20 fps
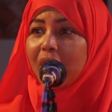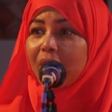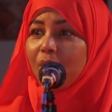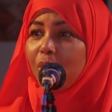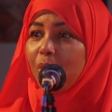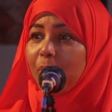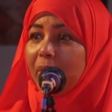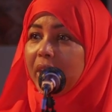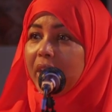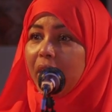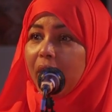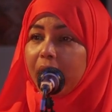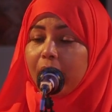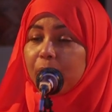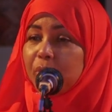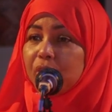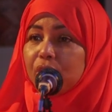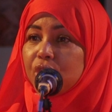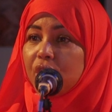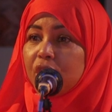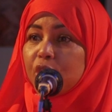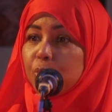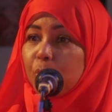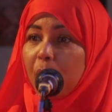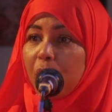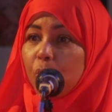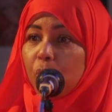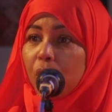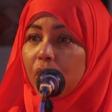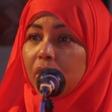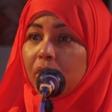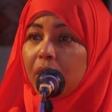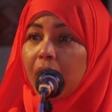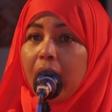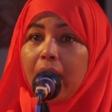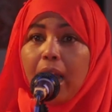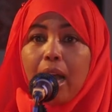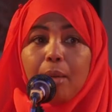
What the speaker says: like, oh, my God, I'm going to change my world.